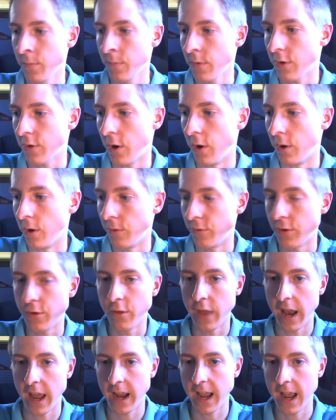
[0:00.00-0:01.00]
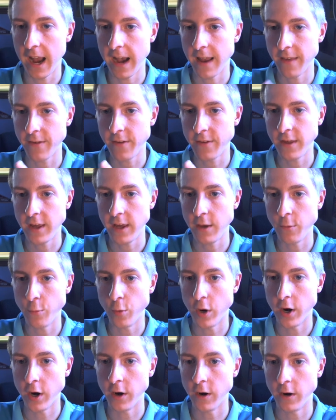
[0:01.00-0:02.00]
So just so that I kind of see
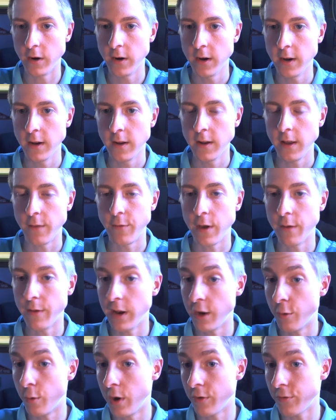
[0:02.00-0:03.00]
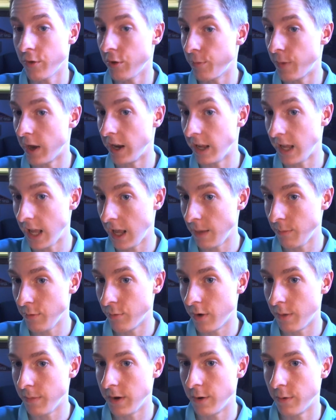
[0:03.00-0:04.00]
where, if you have any questions about a game you
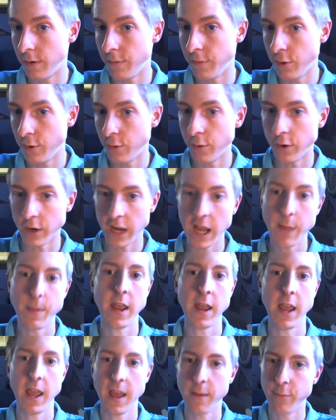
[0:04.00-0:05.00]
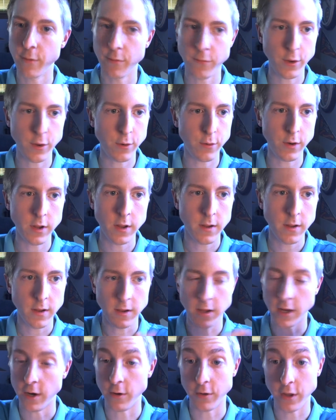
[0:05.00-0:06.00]
want me to review or a game I have reviewed,
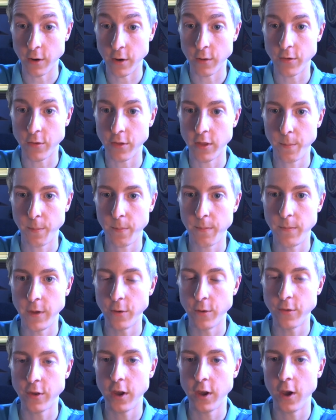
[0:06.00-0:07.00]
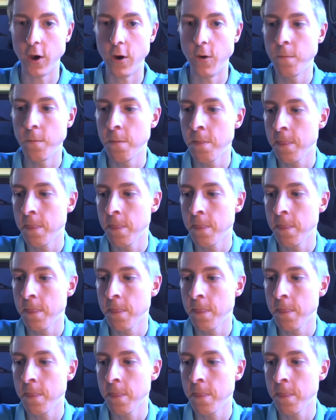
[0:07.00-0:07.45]
you know years in the years ago,